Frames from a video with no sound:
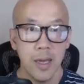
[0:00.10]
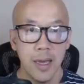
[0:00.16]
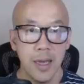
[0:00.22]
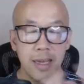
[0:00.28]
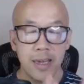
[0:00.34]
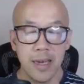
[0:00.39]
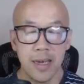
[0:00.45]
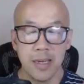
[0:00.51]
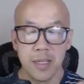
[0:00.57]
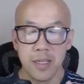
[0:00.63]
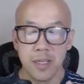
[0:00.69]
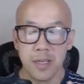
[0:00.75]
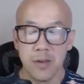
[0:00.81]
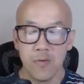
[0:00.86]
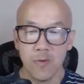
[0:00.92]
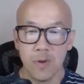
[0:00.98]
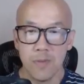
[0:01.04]
Hey guys,
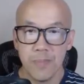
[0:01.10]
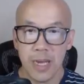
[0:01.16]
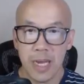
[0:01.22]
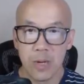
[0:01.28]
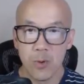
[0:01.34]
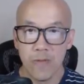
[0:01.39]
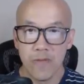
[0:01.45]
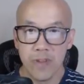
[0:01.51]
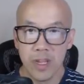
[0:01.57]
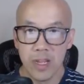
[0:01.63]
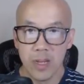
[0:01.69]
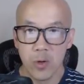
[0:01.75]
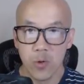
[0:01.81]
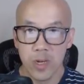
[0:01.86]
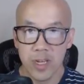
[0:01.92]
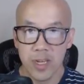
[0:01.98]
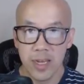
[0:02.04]
so we're back with another
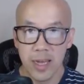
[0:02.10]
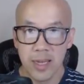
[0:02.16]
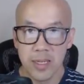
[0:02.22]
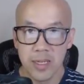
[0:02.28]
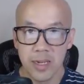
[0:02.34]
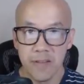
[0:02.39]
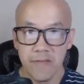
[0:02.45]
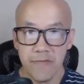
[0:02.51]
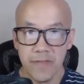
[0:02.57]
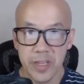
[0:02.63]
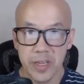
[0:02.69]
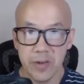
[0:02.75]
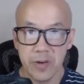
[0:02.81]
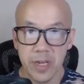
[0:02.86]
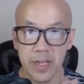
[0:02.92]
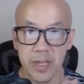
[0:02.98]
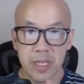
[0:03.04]
quick case study
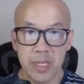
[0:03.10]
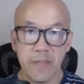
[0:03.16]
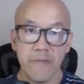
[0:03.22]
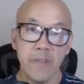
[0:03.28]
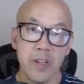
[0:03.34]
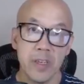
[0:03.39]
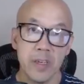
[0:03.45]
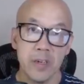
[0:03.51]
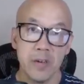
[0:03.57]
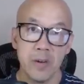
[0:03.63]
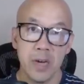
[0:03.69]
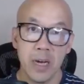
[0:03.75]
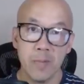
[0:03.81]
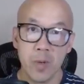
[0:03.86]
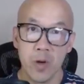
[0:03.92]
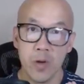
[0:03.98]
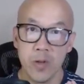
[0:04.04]
video. In this video,
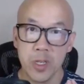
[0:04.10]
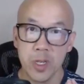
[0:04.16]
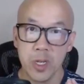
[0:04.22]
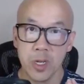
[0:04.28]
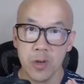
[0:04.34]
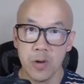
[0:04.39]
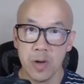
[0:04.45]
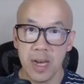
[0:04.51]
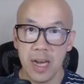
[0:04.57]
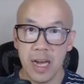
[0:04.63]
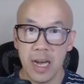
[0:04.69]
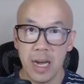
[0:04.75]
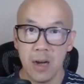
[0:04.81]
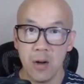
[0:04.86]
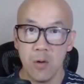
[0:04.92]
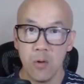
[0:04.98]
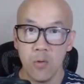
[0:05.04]
I'm going to show
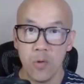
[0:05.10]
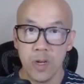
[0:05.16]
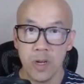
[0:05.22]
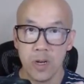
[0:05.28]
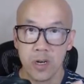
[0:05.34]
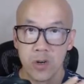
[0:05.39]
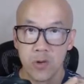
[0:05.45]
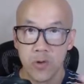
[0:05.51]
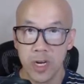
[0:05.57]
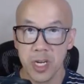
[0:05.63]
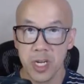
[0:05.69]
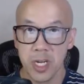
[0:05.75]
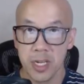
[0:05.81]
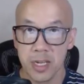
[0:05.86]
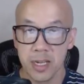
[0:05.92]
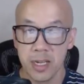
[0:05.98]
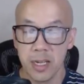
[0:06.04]
how we are
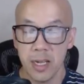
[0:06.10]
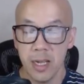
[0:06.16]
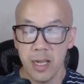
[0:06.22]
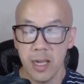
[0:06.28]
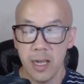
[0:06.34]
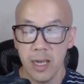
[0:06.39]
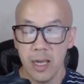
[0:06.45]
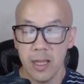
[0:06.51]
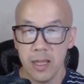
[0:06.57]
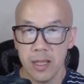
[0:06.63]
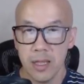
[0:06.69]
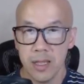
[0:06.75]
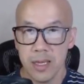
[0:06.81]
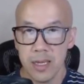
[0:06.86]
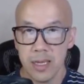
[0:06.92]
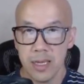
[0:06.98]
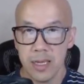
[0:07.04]
crushing
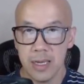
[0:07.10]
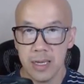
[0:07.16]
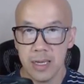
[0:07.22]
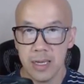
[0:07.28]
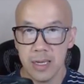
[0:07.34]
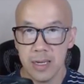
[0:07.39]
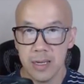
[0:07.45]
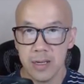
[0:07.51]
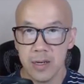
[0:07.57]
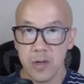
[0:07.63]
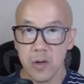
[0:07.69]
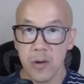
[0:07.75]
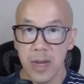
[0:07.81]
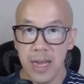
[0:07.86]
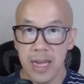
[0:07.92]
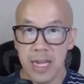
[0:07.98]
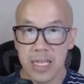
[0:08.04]
the
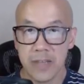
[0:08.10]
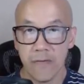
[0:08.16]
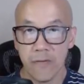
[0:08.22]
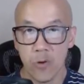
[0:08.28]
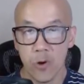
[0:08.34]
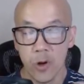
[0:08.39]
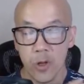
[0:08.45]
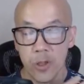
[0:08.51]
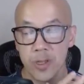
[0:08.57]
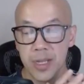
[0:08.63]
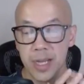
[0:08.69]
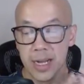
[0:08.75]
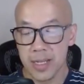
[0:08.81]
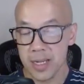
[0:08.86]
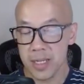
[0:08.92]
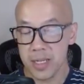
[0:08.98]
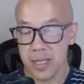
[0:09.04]
Google Ads for
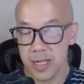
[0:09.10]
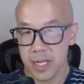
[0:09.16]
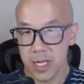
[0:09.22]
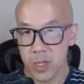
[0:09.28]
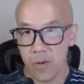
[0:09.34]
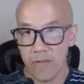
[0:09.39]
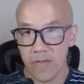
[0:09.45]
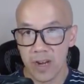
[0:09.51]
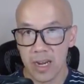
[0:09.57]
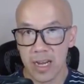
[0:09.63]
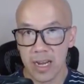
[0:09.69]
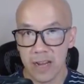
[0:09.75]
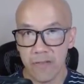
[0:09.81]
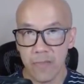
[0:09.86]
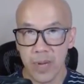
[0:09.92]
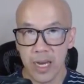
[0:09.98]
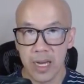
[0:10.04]
orthodontics niche with a
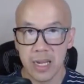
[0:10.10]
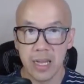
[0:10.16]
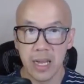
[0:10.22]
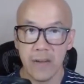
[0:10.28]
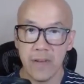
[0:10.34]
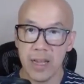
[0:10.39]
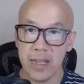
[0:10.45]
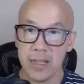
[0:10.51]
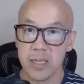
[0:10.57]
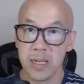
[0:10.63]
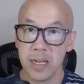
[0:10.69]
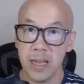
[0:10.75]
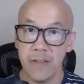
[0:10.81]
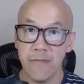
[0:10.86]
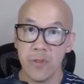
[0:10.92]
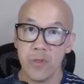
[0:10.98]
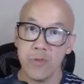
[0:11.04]
client of mine. I've had this
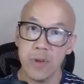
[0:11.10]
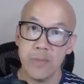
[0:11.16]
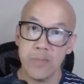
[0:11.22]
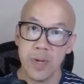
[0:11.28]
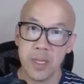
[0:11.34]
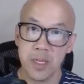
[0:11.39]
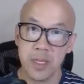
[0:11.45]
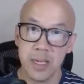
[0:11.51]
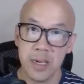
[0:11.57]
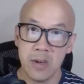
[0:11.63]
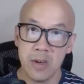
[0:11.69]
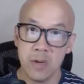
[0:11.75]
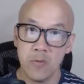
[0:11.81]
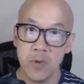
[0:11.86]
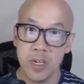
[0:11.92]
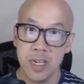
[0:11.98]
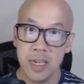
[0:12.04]
client for 3 months now,
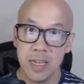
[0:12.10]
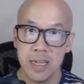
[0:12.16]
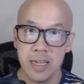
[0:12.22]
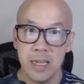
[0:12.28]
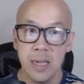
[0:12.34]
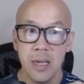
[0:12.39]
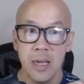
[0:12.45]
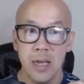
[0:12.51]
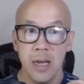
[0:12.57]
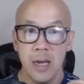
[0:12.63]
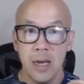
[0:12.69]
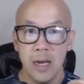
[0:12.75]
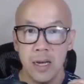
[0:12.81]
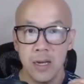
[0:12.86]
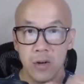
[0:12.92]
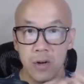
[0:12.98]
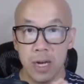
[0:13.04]
and we're getting
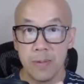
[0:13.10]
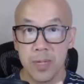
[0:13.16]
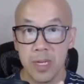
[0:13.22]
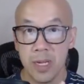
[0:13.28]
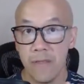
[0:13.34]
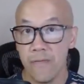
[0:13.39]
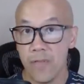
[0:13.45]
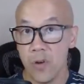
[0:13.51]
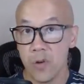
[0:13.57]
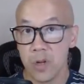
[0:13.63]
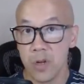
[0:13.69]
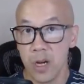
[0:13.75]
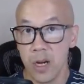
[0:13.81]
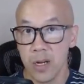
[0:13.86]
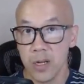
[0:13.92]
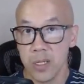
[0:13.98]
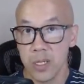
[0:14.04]
a crap ton of phone
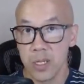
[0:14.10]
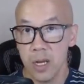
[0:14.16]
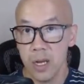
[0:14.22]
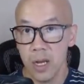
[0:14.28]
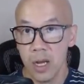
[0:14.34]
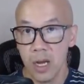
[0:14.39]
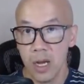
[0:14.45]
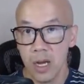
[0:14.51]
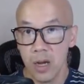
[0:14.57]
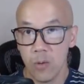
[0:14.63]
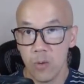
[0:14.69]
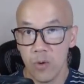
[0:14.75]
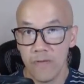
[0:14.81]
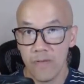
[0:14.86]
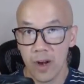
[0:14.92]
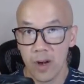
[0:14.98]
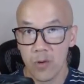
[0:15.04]
calls
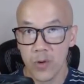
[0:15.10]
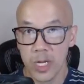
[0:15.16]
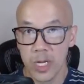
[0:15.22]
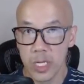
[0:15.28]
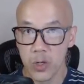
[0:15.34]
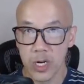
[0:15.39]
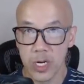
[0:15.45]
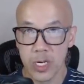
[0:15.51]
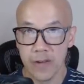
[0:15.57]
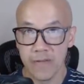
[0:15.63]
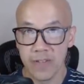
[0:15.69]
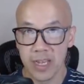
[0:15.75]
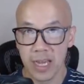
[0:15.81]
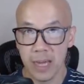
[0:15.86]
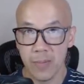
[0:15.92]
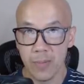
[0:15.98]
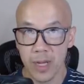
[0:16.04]
with our restructuring of the
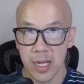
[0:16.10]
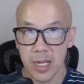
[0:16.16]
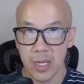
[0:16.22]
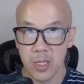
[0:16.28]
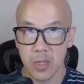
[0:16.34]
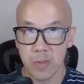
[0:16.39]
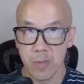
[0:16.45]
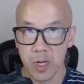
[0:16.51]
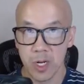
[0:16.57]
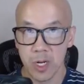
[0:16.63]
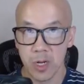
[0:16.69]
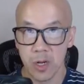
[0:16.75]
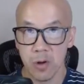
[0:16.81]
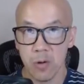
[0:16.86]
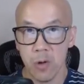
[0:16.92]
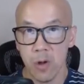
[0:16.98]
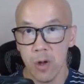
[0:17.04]
campaign. So I'm going to
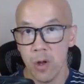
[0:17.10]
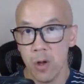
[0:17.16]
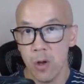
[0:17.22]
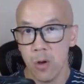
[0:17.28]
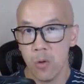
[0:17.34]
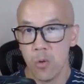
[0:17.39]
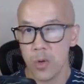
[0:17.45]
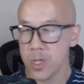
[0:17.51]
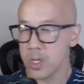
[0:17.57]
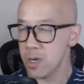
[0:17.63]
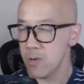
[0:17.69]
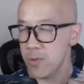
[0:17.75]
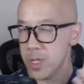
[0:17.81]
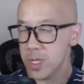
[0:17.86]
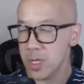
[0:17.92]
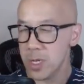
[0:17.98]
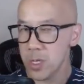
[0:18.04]
show what sort of
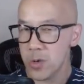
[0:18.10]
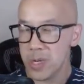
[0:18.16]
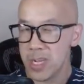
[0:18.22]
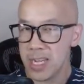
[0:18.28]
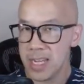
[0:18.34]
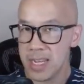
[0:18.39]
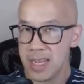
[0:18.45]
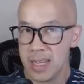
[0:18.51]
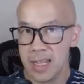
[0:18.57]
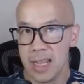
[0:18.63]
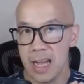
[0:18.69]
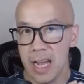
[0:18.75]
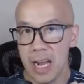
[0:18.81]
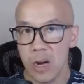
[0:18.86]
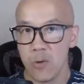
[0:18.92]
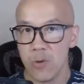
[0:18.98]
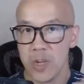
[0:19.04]
results we're getting and
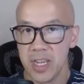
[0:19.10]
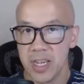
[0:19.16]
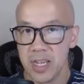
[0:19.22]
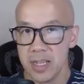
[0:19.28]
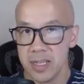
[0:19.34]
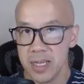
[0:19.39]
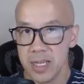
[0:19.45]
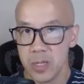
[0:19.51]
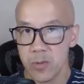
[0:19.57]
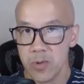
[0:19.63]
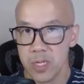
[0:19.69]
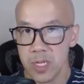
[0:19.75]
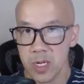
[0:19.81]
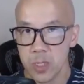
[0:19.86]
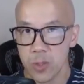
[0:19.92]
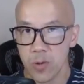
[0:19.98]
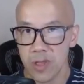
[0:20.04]
how we're getting these
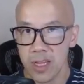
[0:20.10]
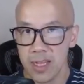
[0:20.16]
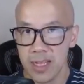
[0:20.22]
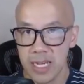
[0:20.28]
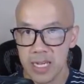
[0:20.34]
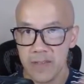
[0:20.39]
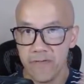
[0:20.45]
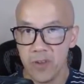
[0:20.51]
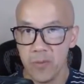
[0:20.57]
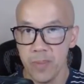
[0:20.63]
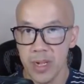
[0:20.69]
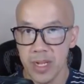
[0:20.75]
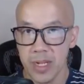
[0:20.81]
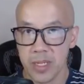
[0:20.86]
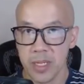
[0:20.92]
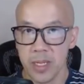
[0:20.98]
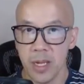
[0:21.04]
results within the next few
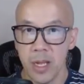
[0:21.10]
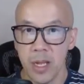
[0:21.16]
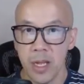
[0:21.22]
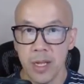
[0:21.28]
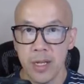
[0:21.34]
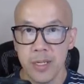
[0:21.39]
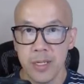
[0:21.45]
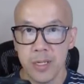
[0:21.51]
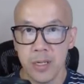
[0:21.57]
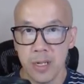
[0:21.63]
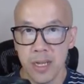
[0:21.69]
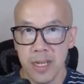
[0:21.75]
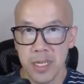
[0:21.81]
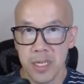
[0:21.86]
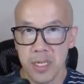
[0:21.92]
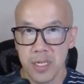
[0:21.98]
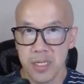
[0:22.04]
minutes. So
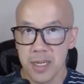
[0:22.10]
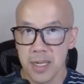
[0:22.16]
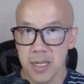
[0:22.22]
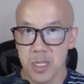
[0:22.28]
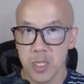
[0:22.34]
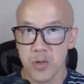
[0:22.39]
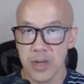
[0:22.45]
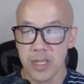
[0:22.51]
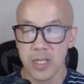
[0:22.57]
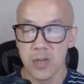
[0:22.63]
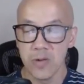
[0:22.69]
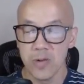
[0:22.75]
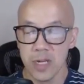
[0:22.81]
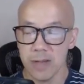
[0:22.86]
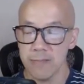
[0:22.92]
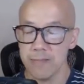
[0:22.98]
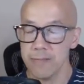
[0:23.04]
let's just get straight to
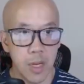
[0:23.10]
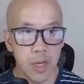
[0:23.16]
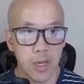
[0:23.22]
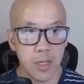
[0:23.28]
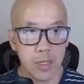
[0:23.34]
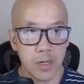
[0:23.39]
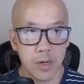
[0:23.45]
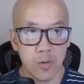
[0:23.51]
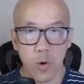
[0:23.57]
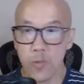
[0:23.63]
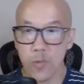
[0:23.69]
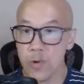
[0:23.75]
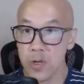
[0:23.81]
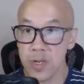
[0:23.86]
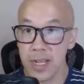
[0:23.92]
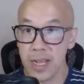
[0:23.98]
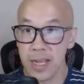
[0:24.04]
it. So what
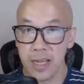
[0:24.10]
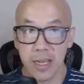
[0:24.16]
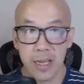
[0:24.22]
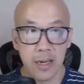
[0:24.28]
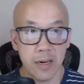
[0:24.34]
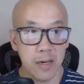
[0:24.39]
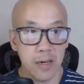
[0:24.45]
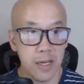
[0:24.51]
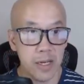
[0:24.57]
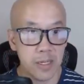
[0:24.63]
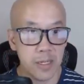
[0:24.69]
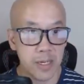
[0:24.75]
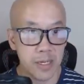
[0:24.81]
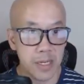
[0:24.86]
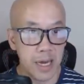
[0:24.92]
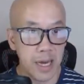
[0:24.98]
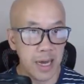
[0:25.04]
we're looking at here is a
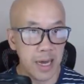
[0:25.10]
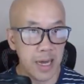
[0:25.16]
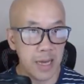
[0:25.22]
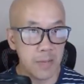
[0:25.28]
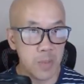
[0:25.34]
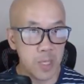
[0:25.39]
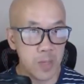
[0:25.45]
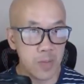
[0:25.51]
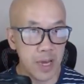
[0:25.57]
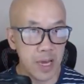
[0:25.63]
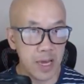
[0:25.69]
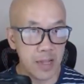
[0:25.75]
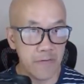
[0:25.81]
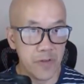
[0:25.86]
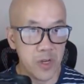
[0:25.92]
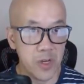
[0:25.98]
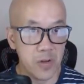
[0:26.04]
time span
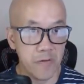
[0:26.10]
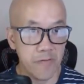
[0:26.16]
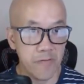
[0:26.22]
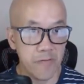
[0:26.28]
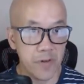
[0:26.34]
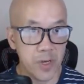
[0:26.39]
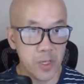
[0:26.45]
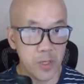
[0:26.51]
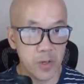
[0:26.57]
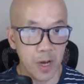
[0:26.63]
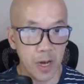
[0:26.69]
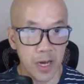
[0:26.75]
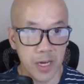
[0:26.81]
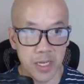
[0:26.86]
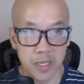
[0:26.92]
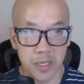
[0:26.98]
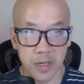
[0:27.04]
of June 1st to
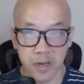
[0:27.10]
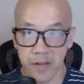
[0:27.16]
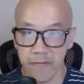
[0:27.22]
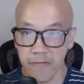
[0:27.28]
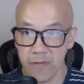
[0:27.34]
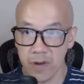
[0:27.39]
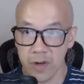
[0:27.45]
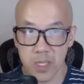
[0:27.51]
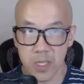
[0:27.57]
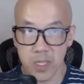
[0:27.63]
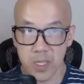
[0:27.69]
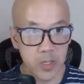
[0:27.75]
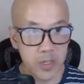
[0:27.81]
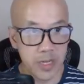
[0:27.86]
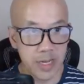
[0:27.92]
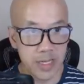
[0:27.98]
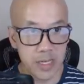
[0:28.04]
August 31st.
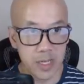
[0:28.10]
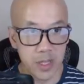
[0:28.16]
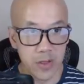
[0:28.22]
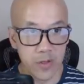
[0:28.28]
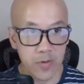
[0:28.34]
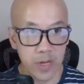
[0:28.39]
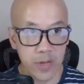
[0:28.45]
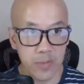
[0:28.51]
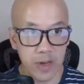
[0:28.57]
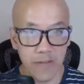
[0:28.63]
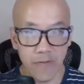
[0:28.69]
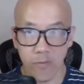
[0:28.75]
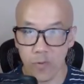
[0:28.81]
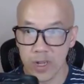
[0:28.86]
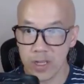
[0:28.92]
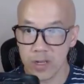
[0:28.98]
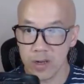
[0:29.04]
So that's a
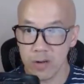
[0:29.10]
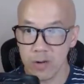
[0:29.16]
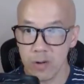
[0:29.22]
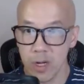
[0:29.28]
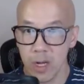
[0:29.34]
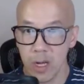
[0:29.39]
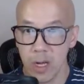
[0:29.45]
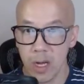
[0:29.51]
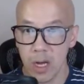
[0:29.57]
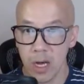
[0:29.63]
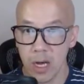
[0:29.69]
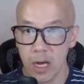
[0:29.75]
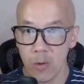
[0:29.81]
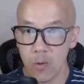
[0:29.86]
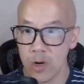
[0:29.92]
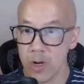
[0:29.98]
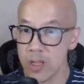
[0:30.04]
3-month window.
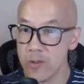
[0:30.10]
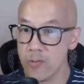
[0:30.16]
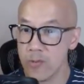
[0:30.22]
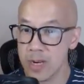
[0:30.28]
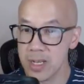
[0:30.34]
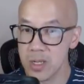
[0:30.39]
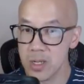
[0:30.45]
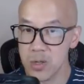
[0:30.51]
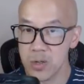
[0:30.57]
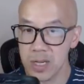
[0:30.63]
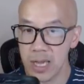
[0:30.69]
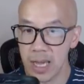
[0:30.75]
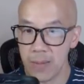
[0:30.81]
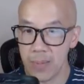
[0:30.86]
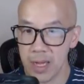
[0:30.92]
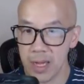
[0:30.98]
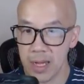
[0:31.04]
We're only running 2
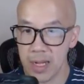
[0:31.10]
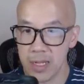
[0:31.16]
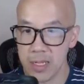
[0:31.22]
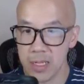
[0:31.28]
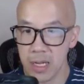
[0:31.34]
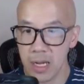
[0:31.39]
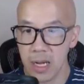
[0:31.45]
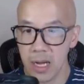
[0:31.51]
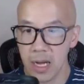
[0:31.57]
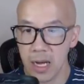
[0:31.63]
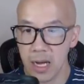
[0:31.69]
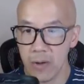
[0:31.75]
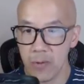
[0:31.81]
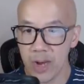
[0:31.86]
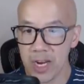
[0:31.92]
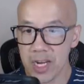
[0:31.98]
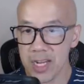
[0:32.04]
campaigns.
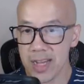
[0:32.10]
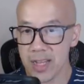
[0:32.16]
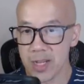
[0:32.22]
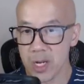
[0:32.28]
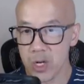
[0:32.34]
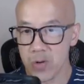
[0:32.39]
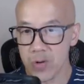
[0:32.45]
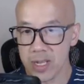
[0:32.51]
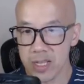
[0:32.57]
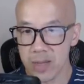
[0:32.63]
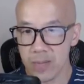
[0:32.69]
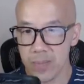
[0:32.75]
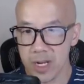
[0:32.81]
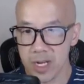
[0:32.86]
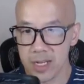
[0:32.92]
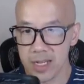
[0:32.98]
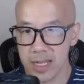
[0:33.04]
We actually had to shrink the
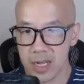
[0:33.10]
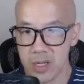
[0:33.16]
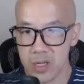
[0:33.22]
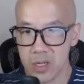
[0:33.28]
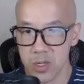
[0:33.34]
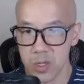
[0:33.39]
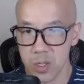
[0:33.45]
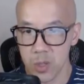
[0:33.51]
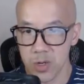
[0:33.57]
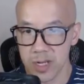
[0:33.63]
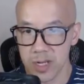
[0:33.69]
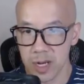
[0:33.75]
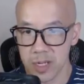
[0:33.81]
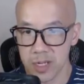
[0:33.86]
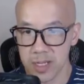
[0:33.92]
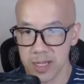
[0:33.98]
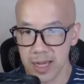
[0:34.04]
budget down to
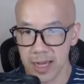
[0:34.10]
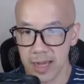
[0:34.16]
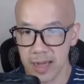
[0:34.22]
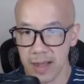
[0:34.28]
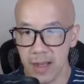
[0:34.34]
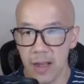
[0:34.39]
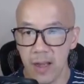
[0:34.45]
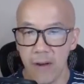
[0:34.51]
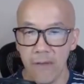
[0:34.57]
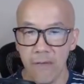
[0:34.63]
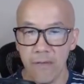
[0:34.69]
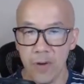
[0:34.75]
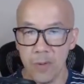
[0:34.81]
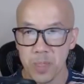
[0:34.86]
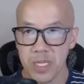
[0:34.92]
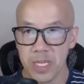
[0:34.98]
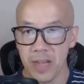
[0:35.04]
$20 a day
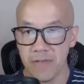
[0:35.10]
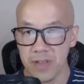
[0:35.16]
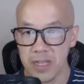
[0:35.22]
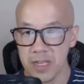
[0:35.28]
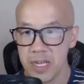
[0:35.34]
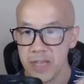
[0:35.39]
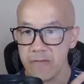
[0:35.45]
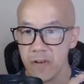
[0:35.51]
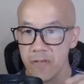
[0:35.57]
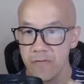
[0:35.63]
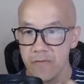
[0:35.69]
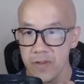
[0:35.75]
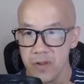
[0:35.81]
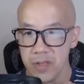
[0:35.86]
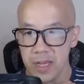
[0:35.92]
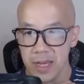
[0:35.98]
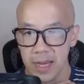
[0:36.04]
from 70 just for a
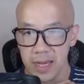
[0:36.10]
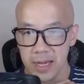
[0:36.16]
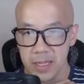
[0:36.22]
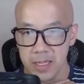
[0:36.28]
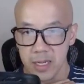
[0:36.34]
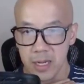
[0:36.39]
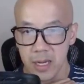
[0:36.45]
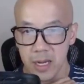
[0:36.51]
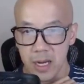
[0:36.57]
few days